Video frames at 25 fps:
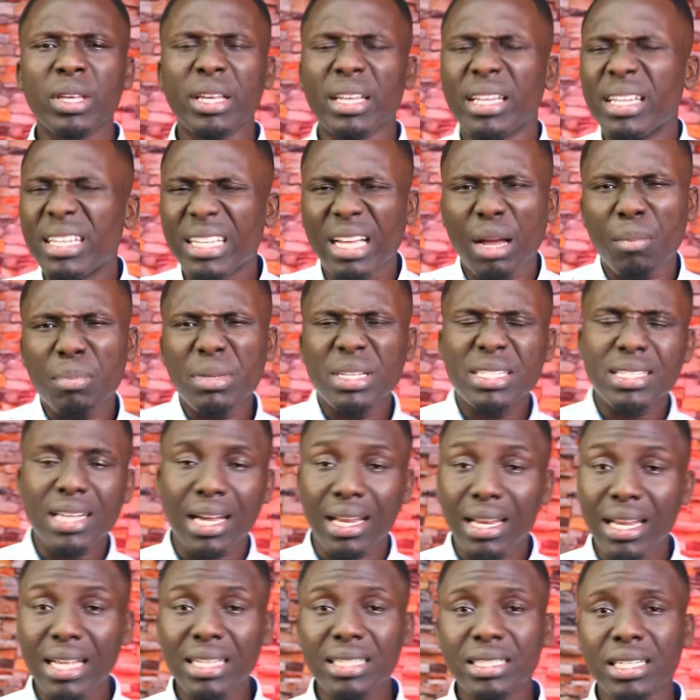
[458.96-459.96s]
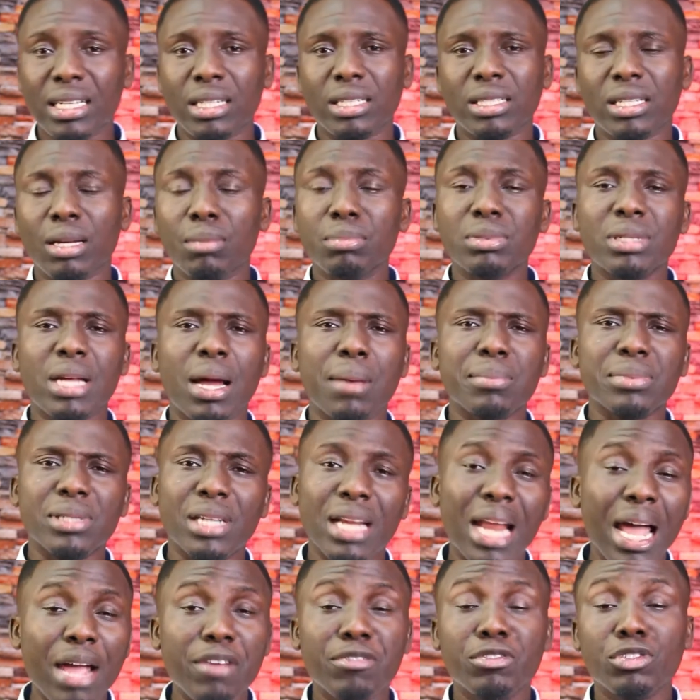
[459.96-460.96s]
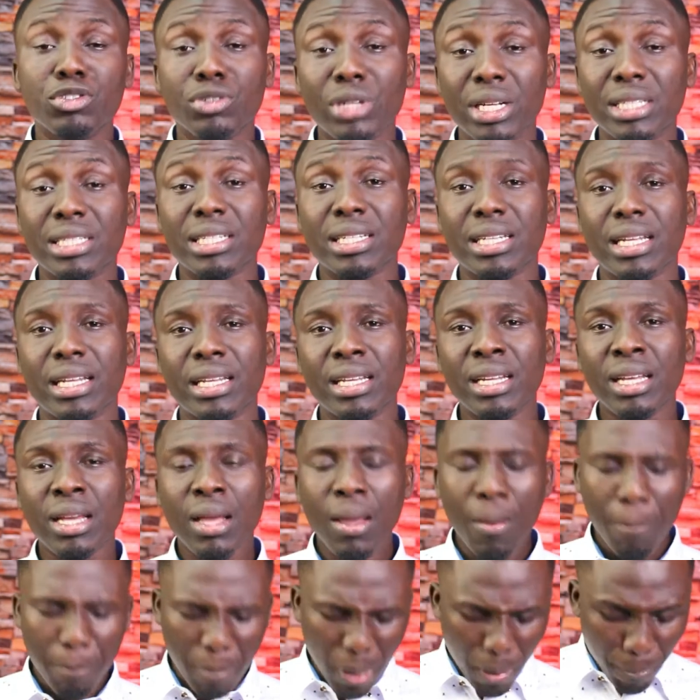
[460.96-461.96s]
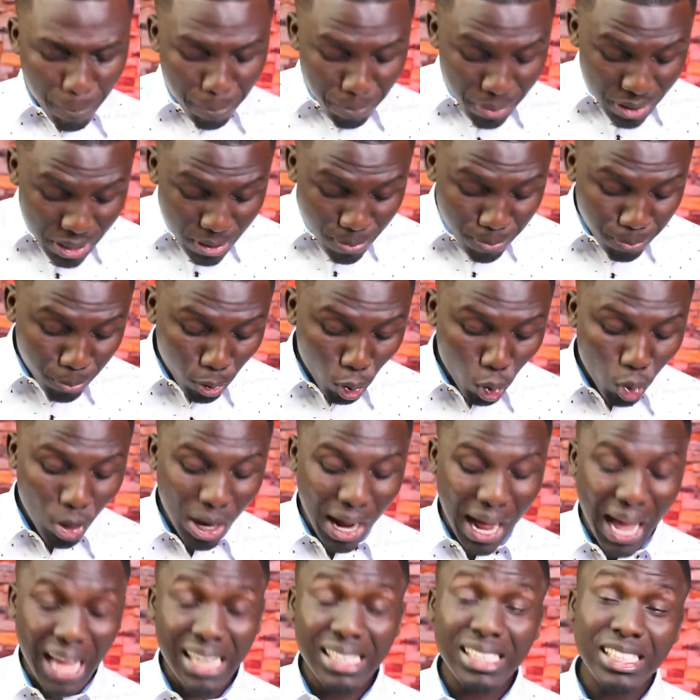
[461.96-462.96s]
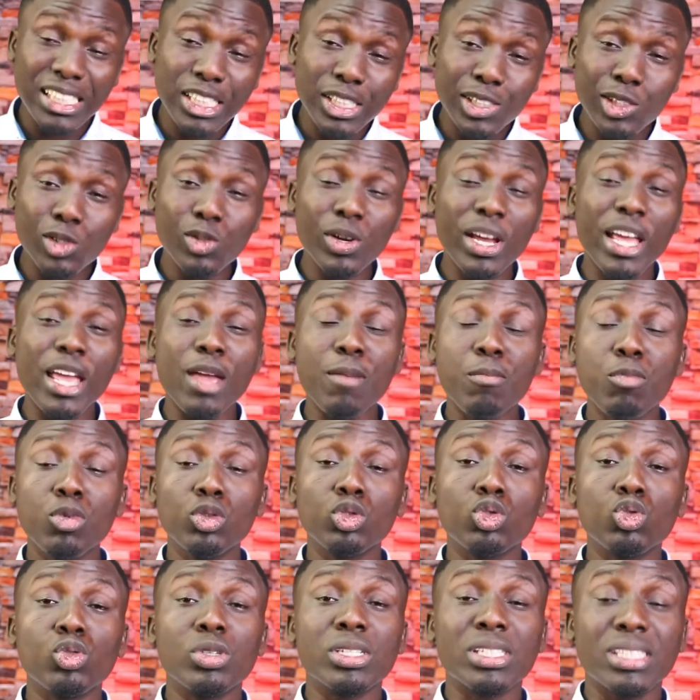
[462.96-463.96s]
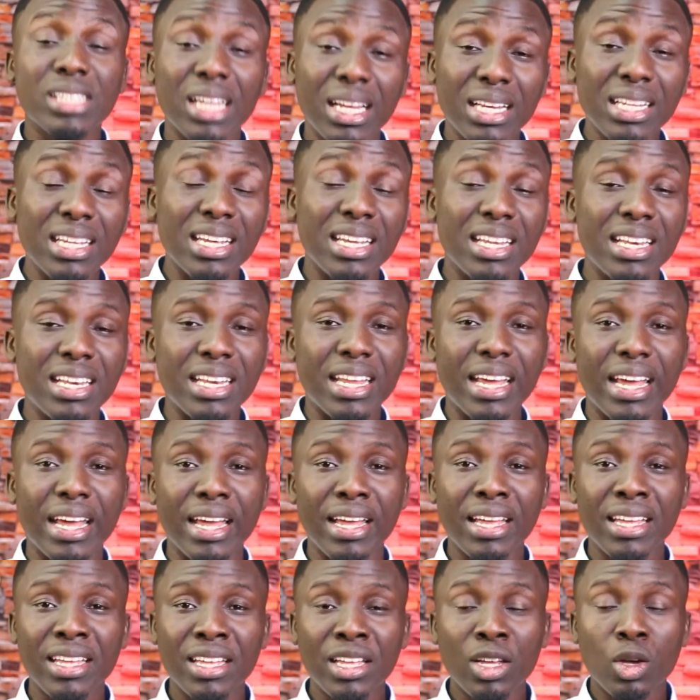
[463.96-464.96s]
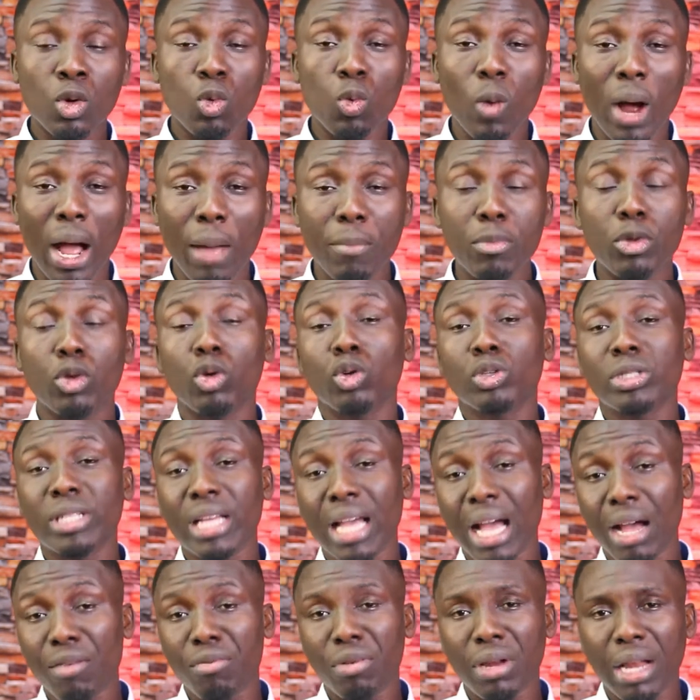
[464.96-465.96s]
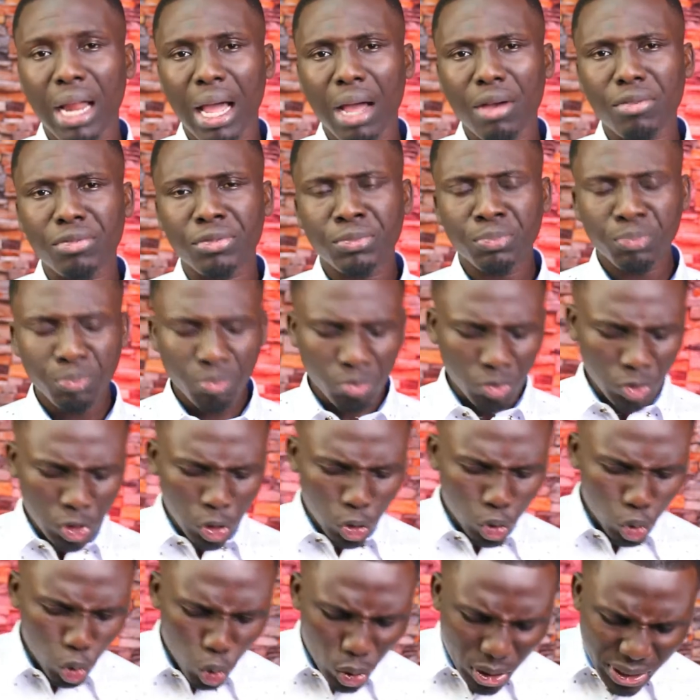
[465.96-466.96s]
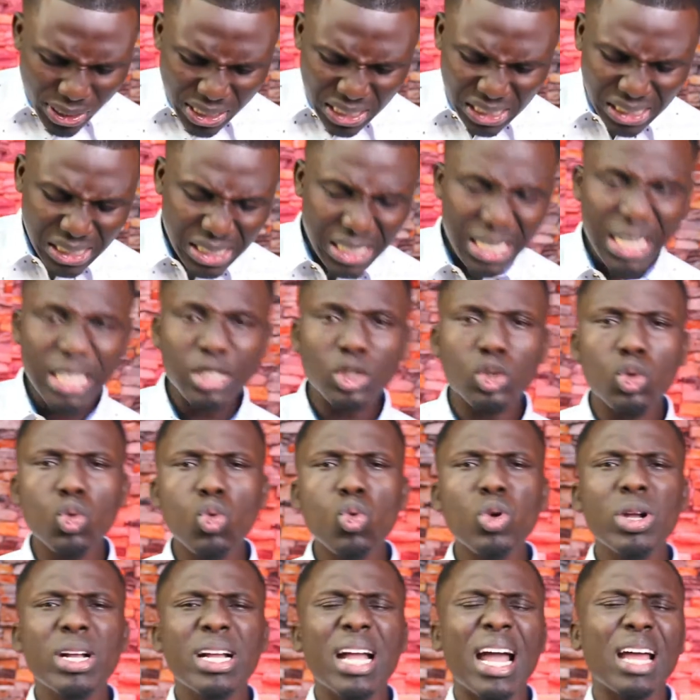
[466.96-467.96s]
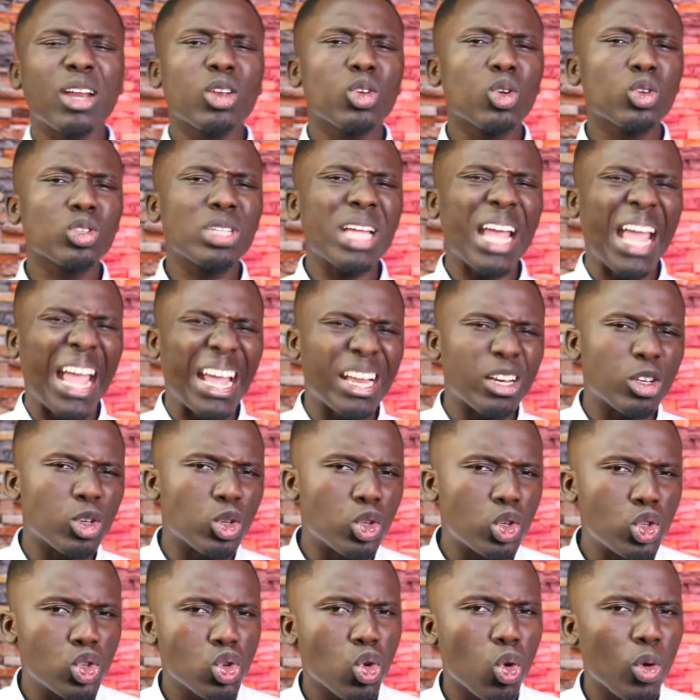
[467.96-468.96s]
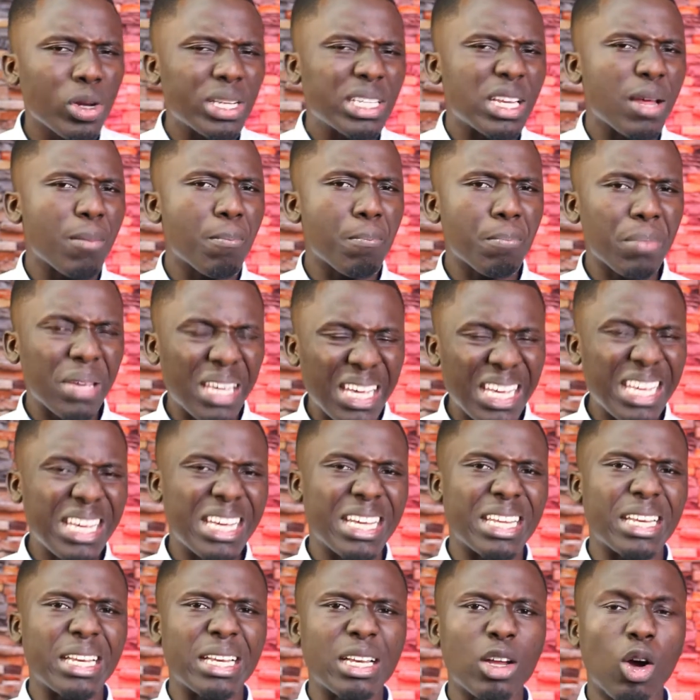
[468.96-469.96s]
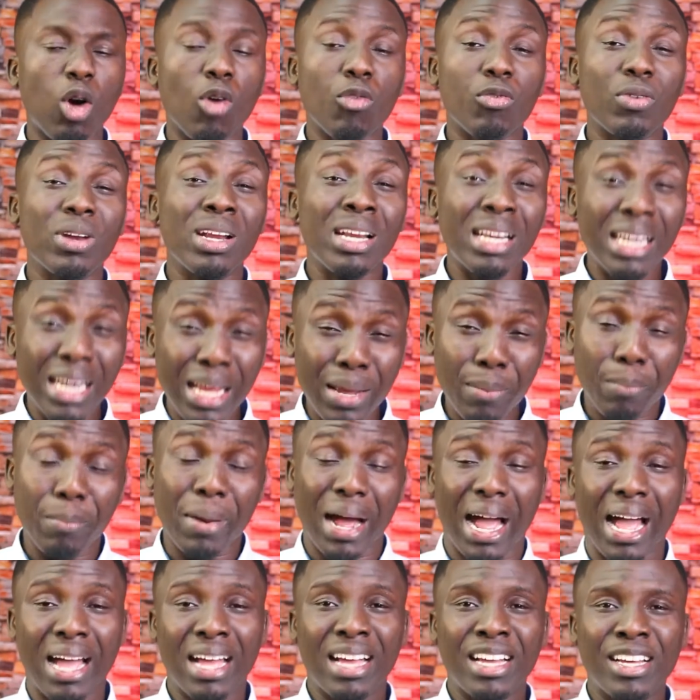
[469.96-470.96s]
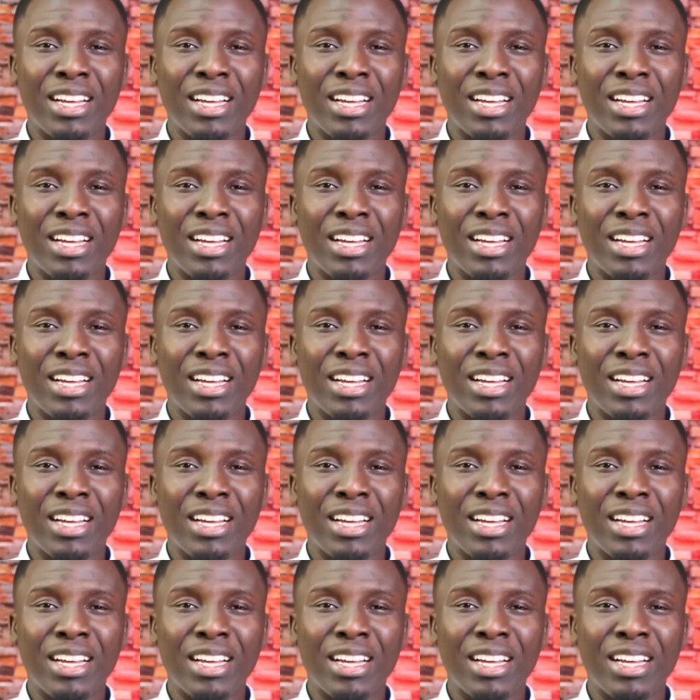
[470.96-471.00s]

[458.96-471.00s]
It can be challenging, sometimes life-threatening, but people are still able to stand in there. Why? Because they have love. So Christians who cannot endure the pain of labor